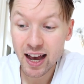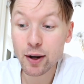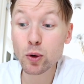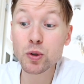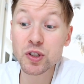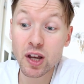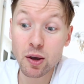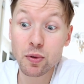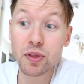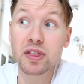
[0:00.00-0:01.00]
And
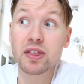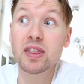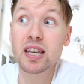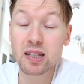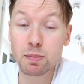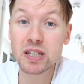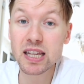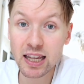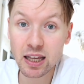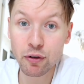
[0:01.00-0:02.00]
also this
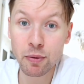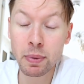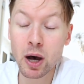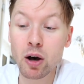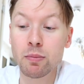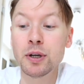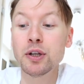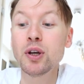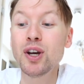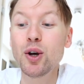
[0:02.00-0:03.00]
particular
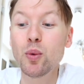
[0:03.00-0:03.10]
apartment,